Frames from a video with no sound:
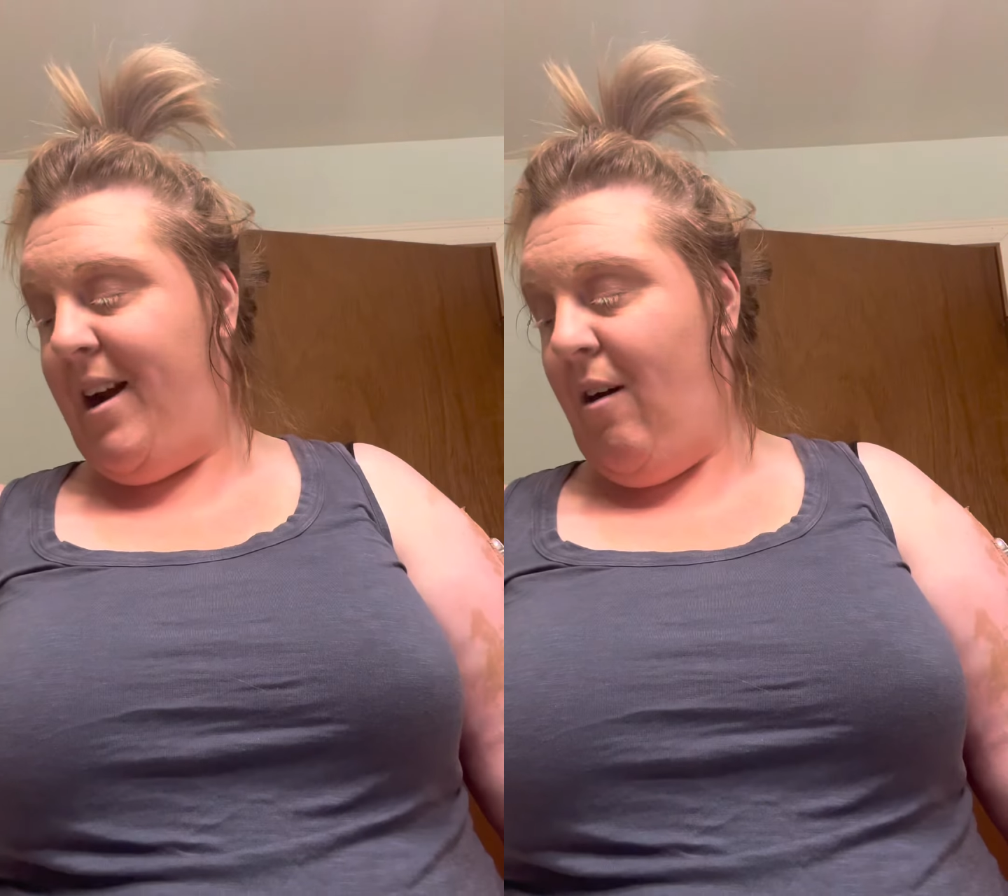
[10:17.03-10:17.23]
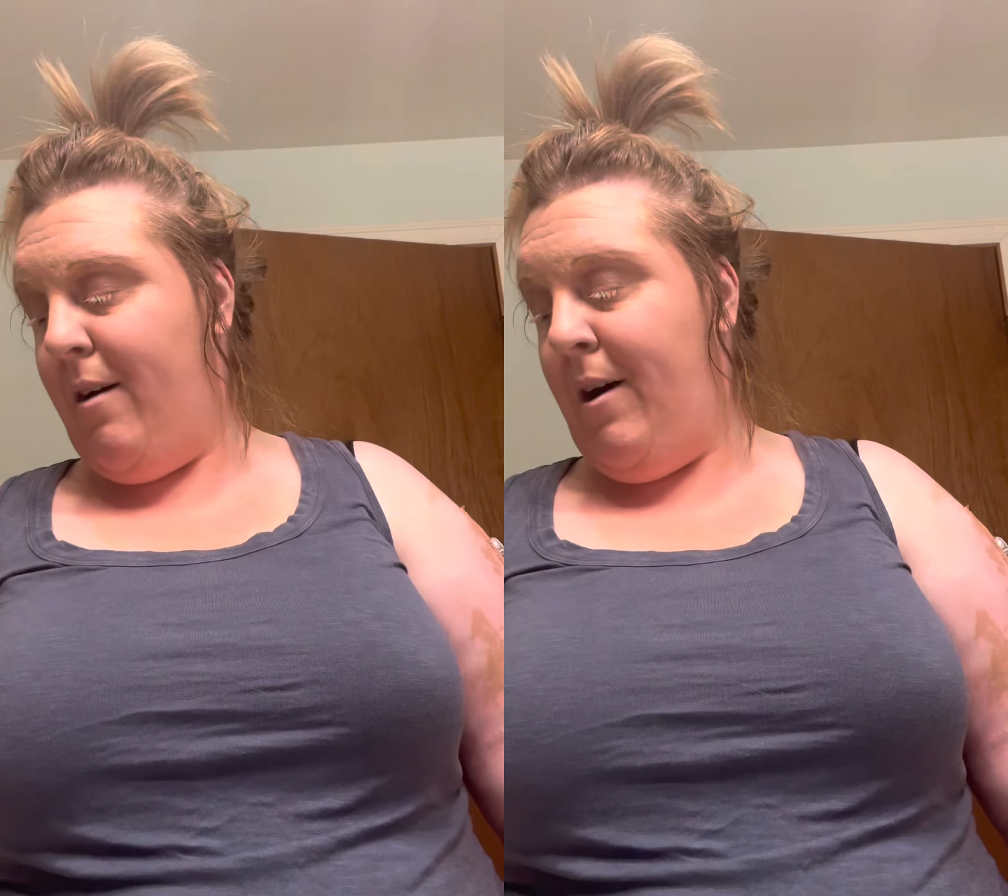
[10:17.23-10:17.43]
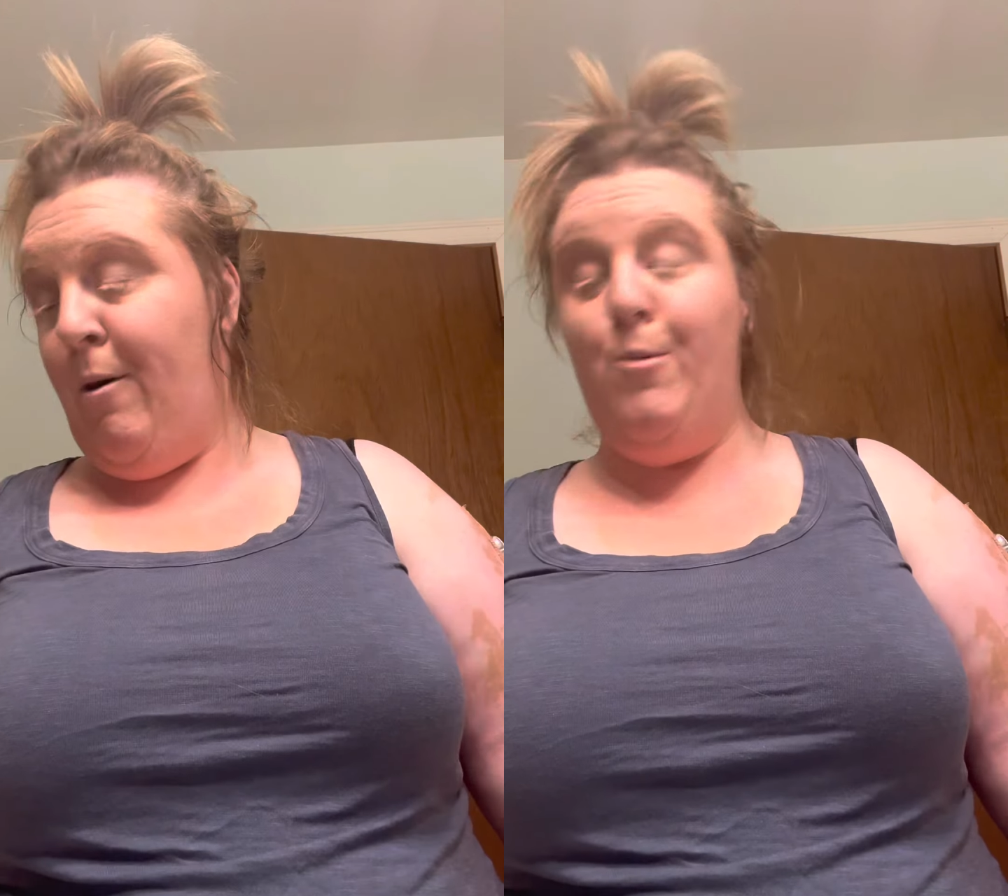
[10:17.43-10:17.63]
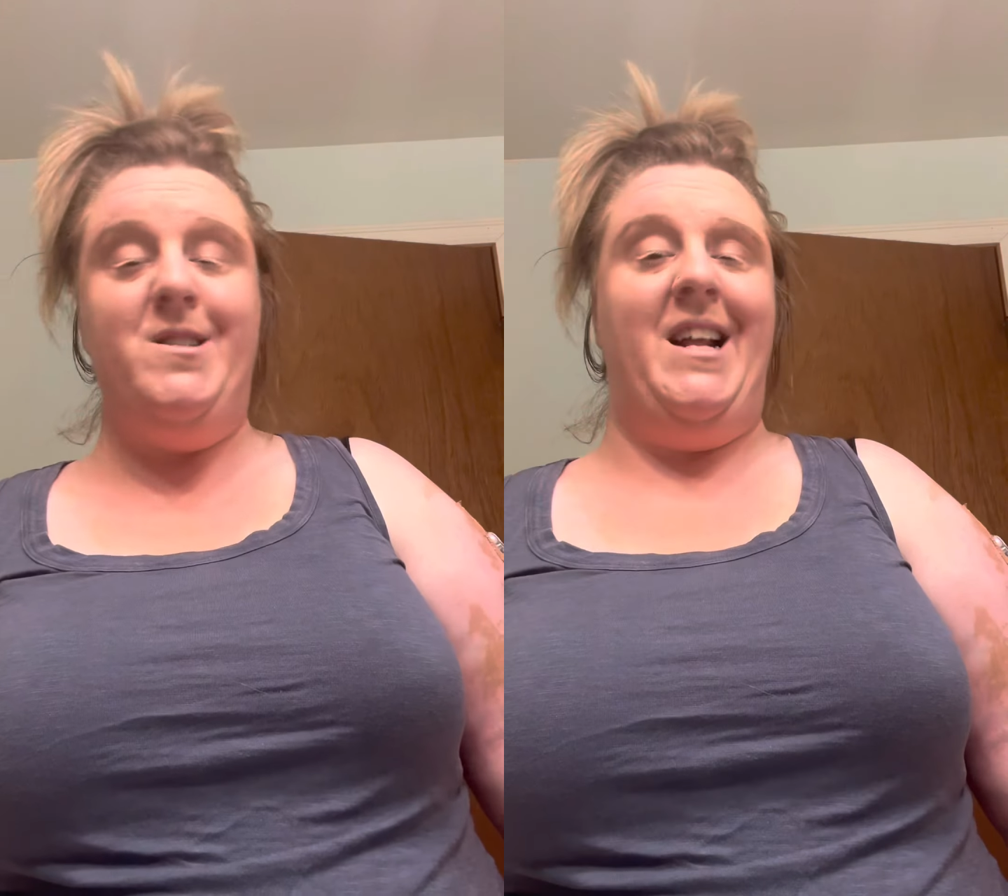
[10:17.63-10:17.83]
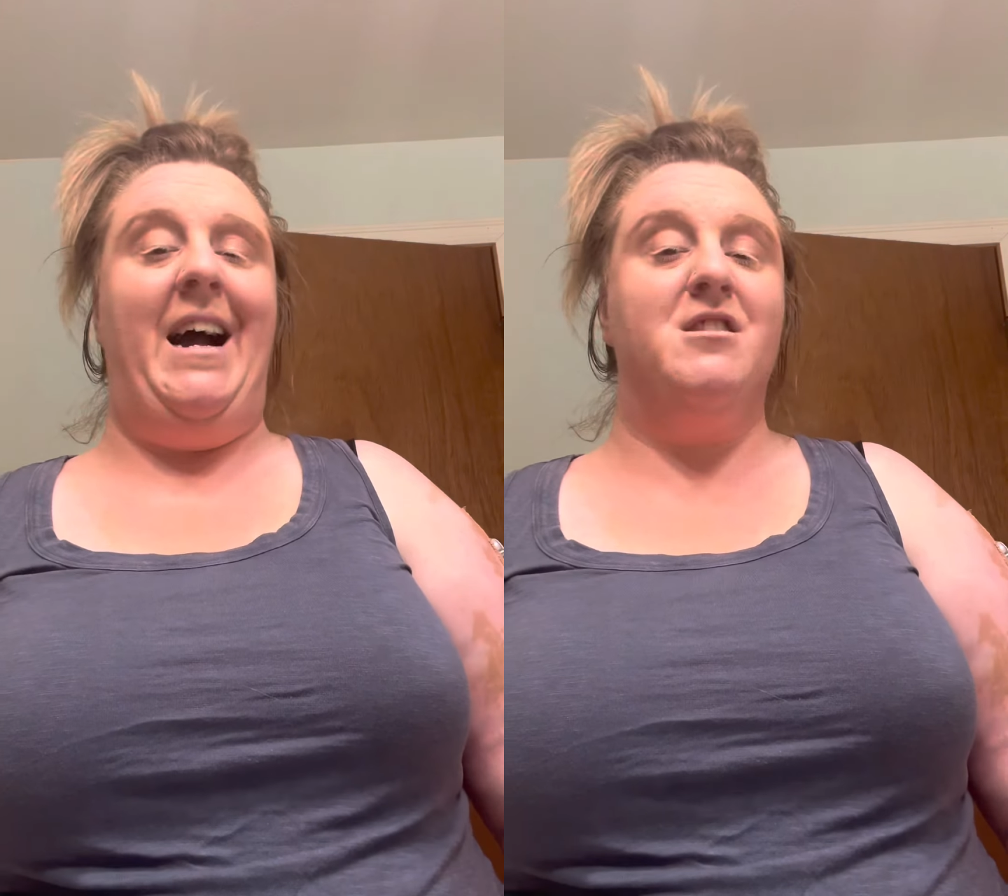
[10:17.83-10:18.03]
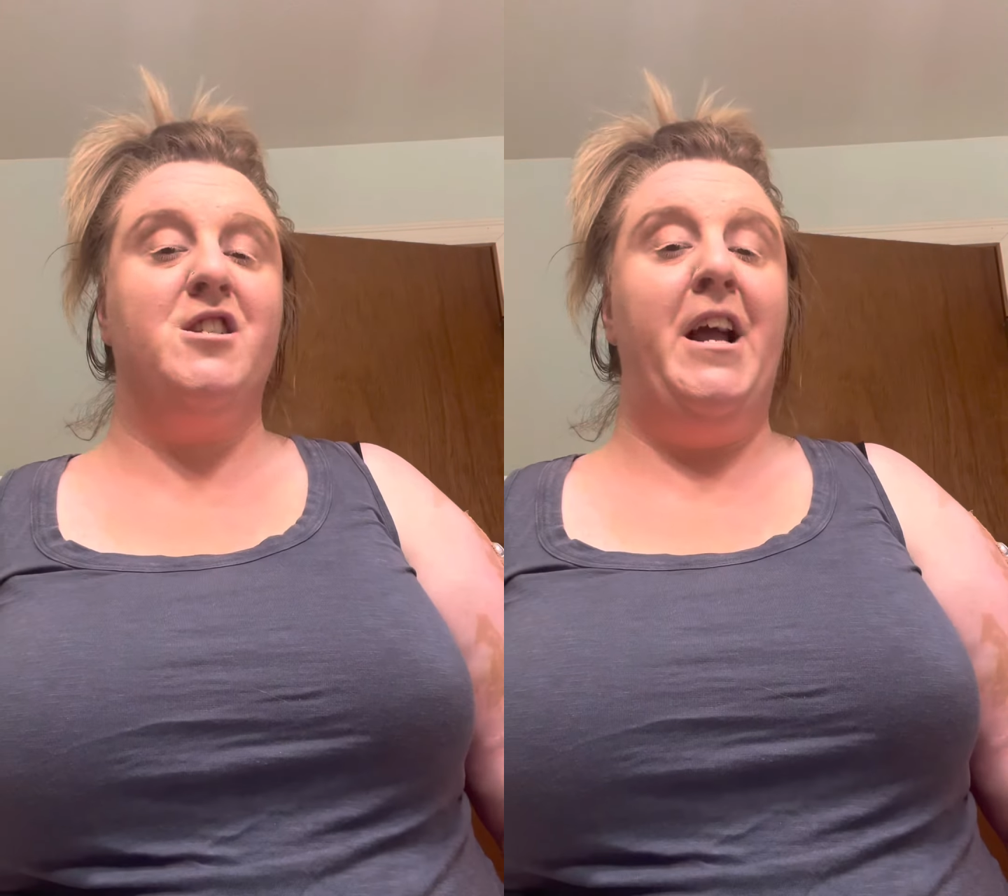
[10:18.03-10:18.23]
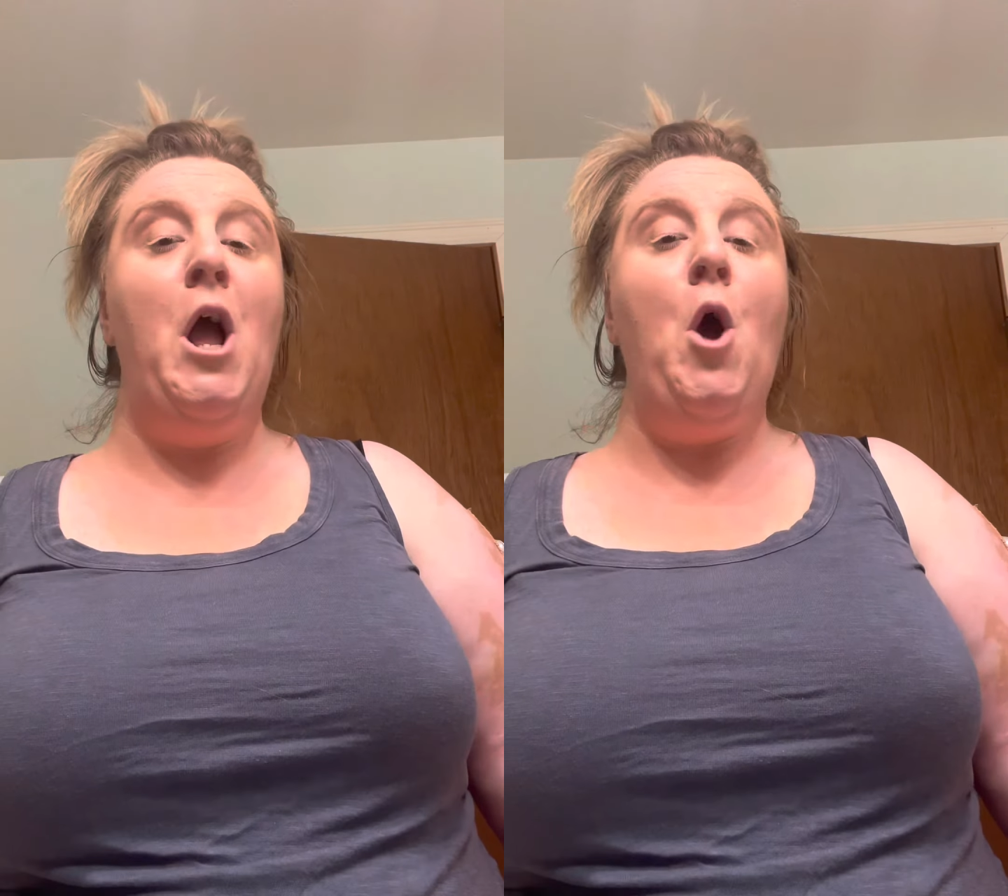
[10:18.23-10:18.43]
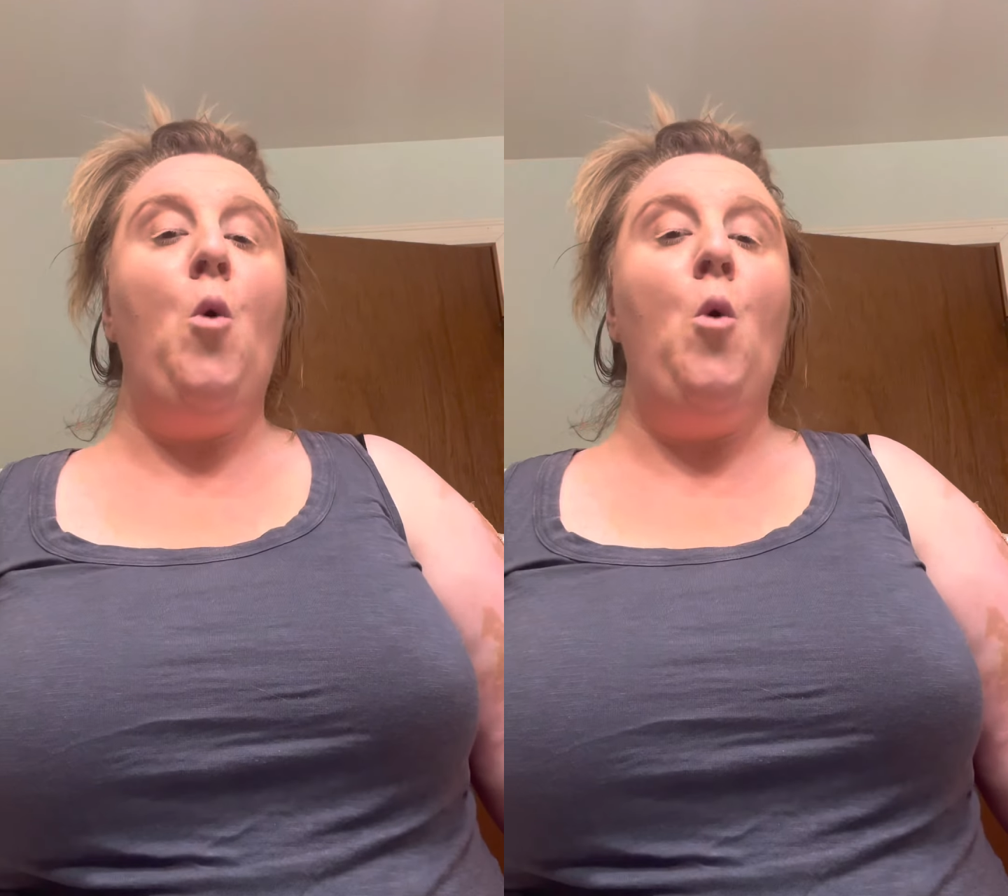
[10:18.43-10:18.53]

Cocoa was actually